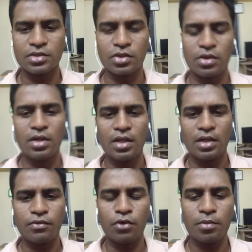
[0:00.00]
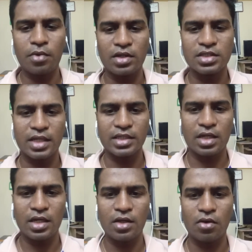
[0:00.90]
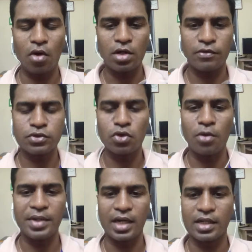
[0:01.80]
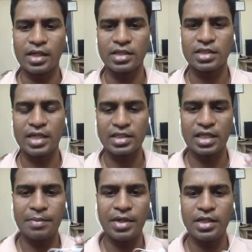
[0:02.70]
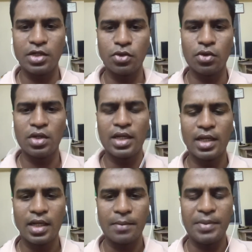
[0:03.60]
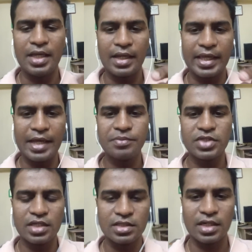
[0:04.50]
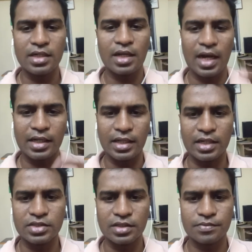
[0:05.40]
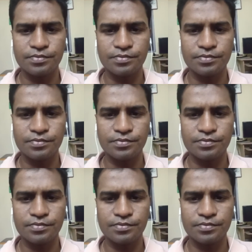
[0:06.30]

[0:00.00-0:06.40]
So food processing has a lot of scope in agriculture. It has the ability to be a game changer in agriculture.